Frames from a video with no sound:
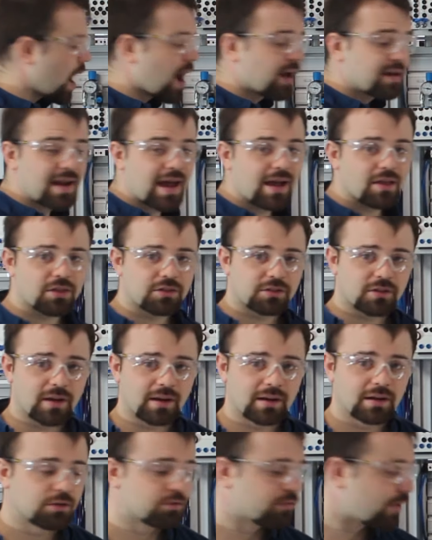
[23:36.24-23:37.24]
And now the
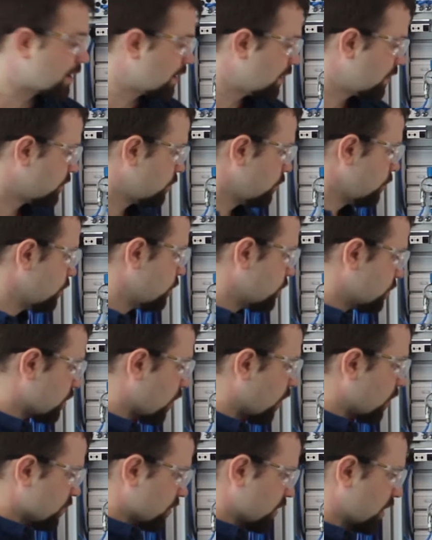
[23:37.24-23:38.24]
cycle is ready to
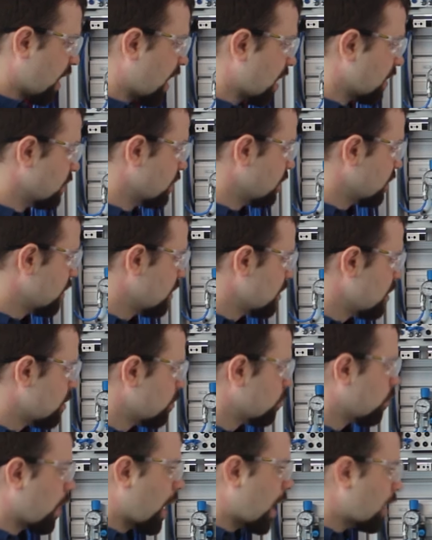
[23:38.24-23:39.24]
start again.
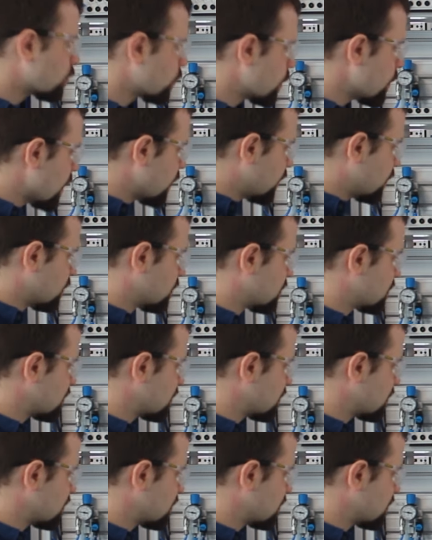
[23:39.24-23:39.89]
Well, how do we make it